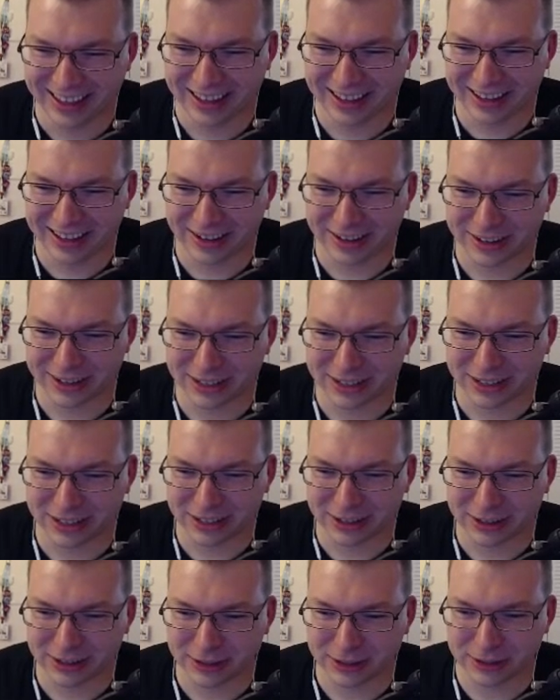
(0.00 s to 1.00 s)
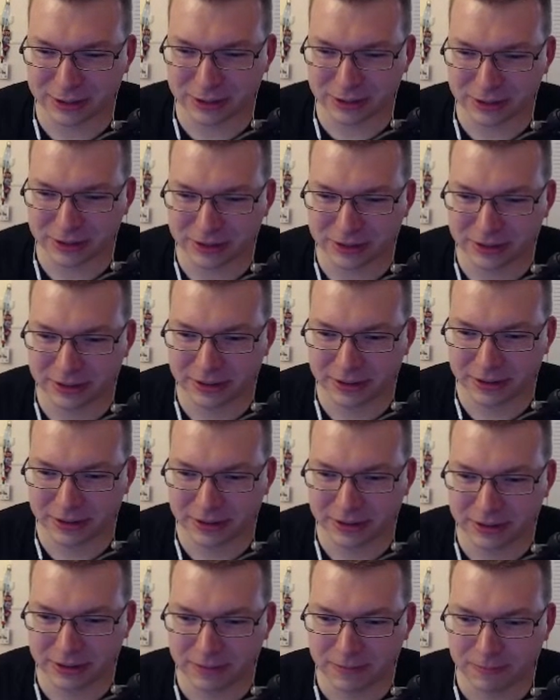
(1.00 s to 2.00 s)
Let's go a little closer.
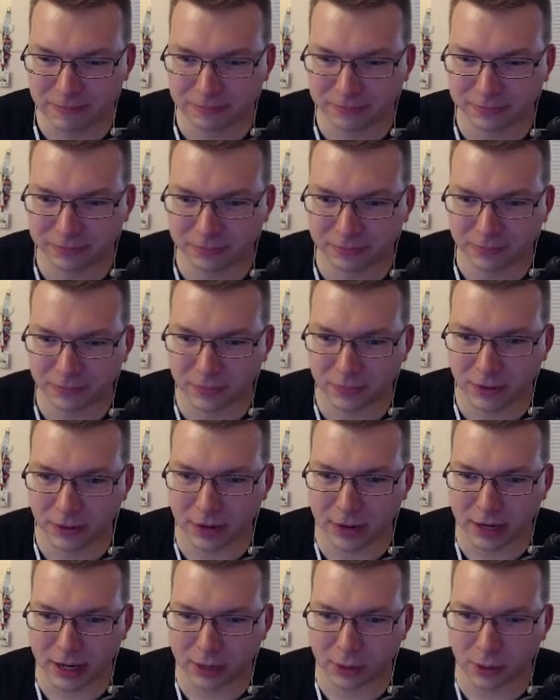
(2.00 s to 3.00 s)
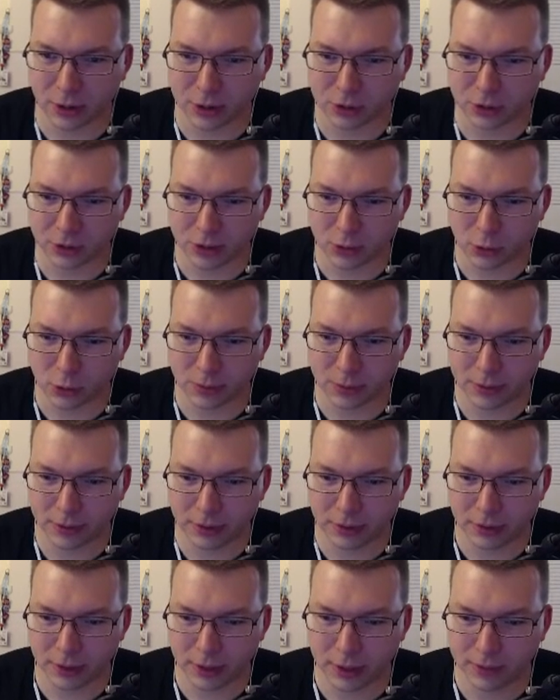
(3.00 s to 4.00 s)
Okay, now we're actually in orbit
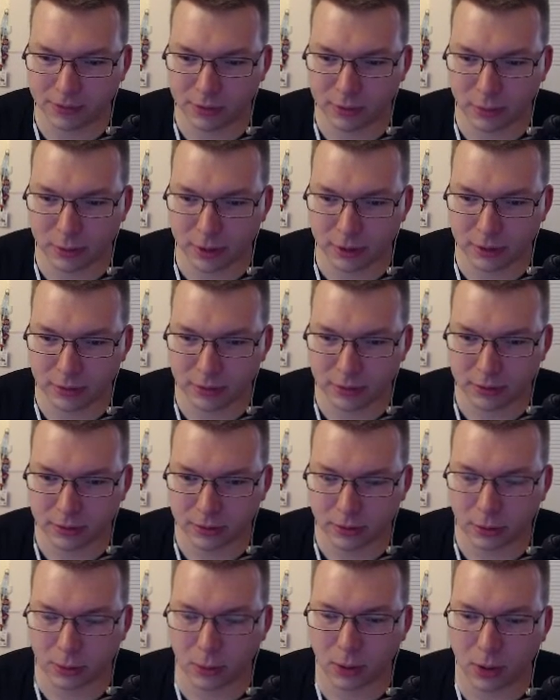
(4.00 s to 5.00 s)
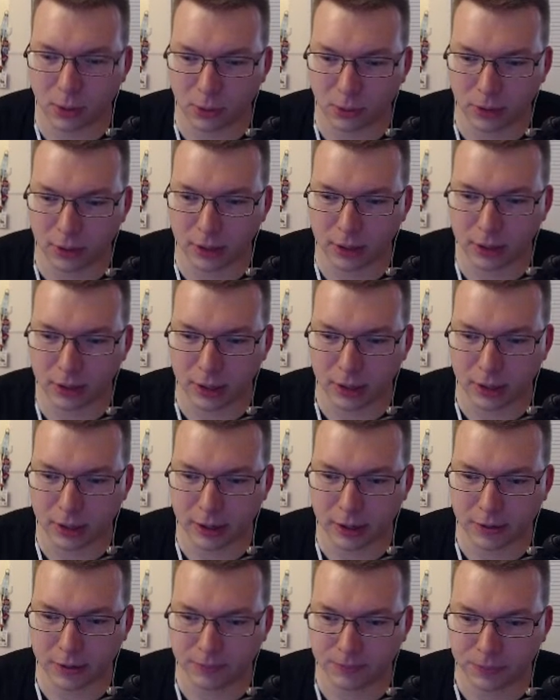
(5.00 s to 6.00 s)
of the mun. Or, well, we're in,
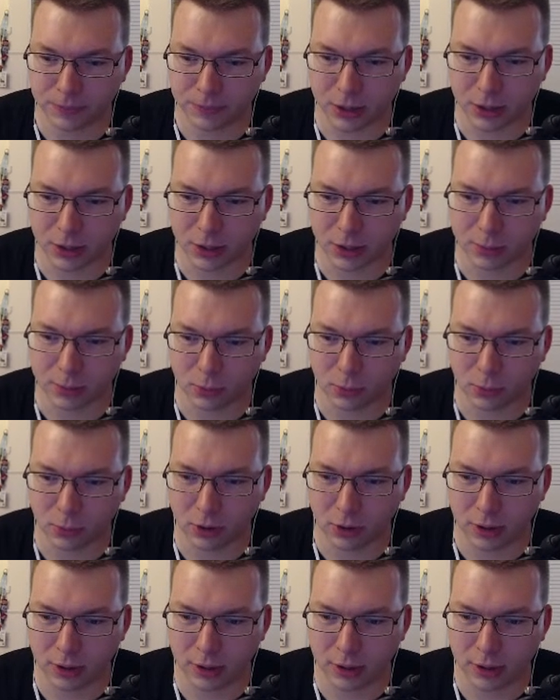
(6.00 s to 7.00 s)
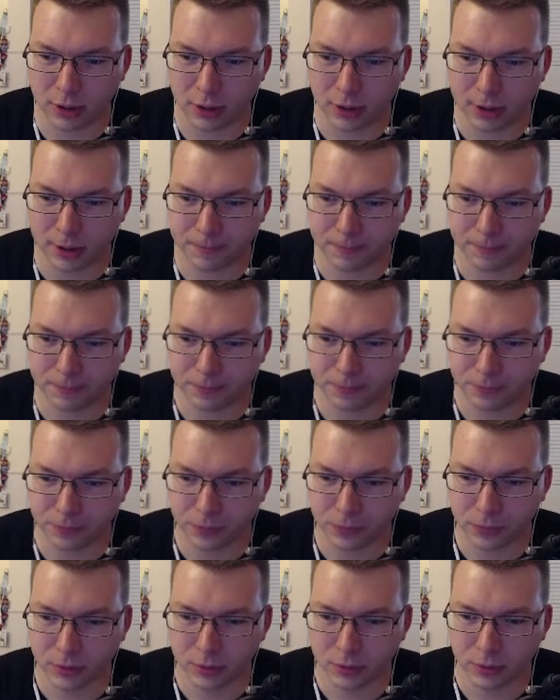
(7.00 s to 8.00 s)
not orbit. We're in an
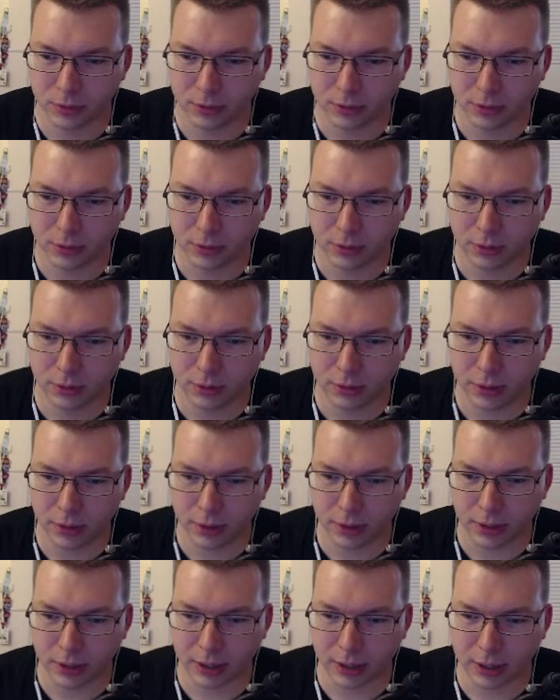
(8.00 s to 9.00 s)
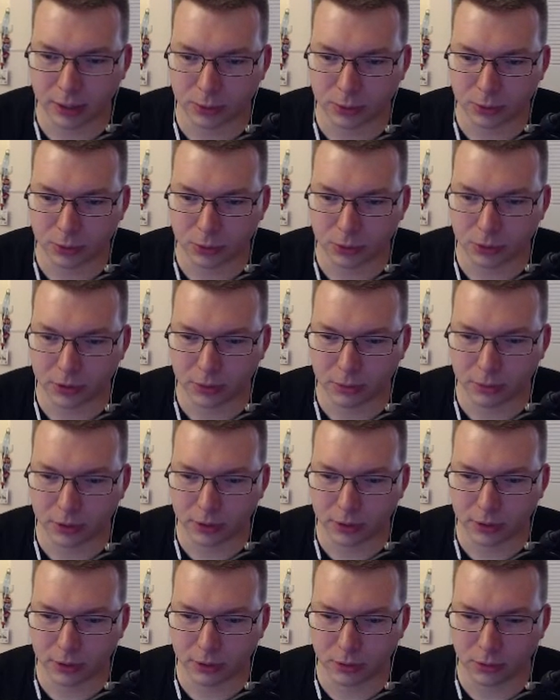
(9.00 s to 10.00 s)
encounter with the
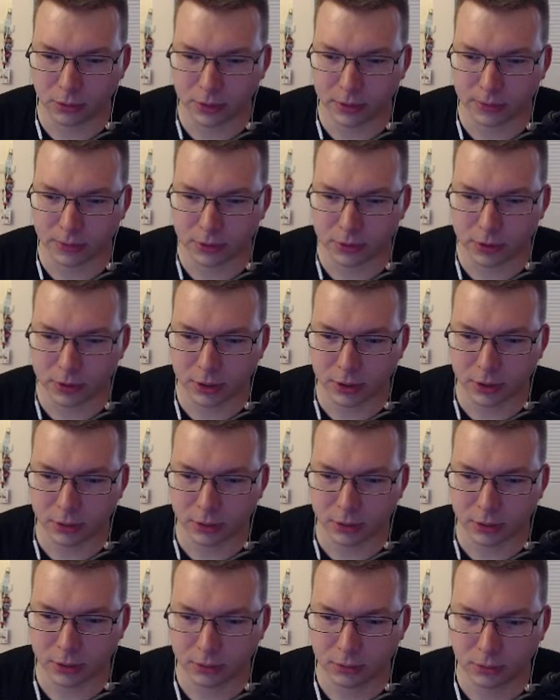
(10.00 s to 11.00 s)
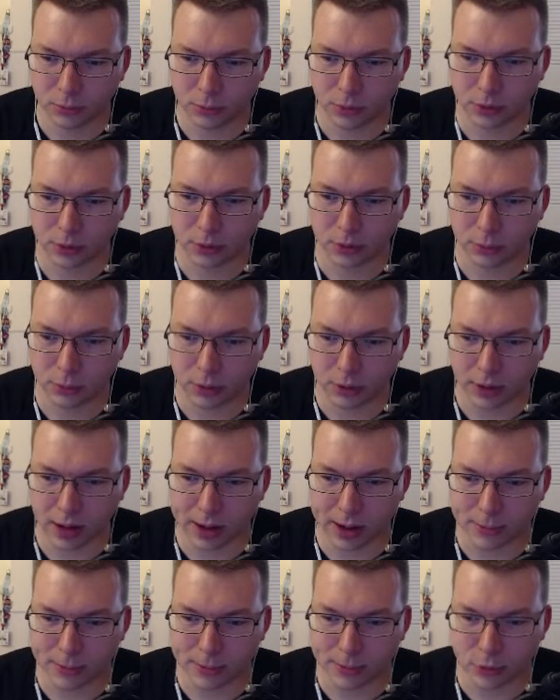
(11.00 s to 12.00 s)
mun, or whatever it's called, when the
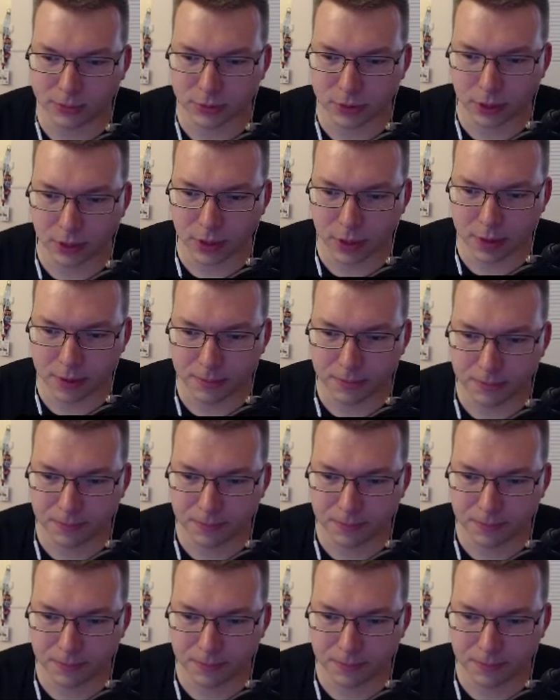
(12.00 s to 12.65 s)
camera shifts like that.